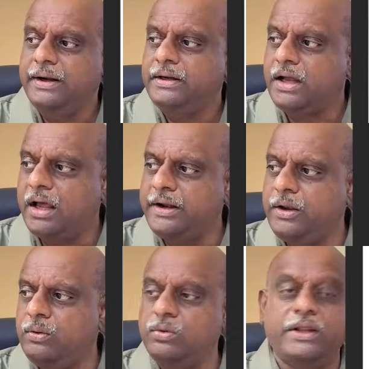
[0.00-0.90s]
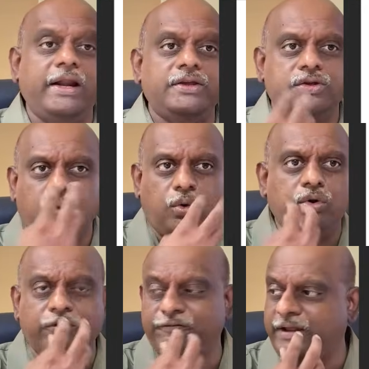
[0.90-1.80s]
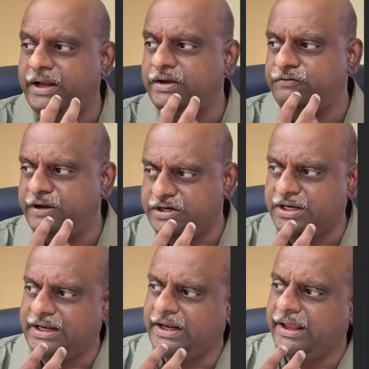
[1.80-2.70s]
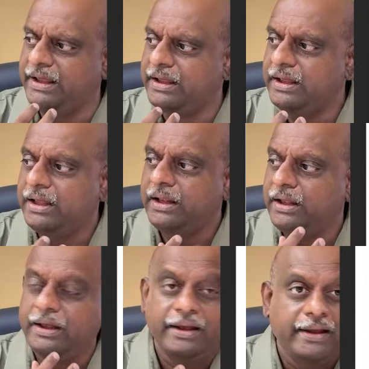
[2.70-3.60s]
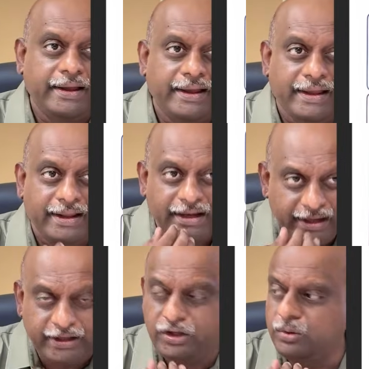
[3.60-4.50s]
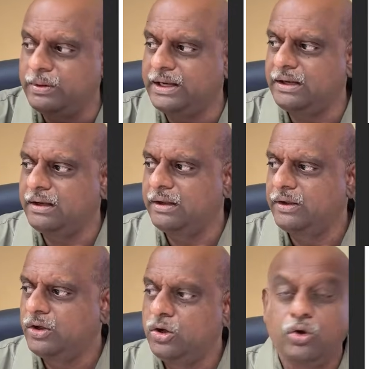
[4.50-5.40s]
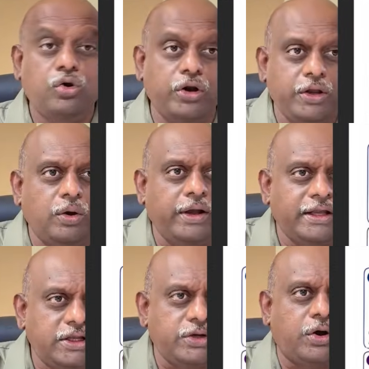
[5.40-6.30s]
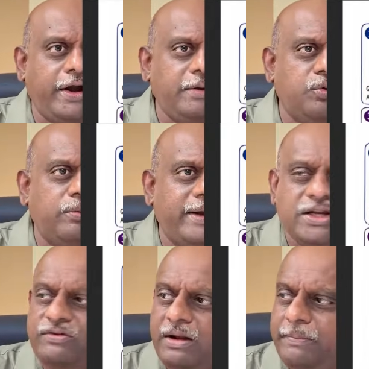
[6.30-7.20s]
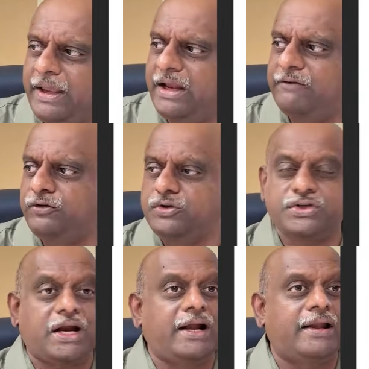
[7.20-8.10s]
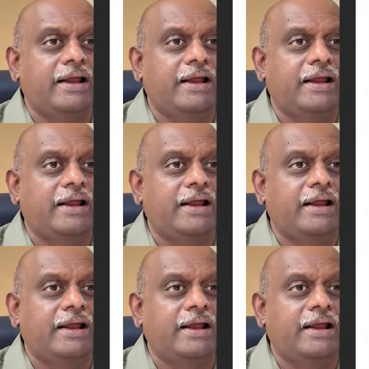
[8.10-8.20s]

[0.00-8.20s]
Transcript: Tardive, that is orofacially, lingual, chorioathetoid movements will begin if you start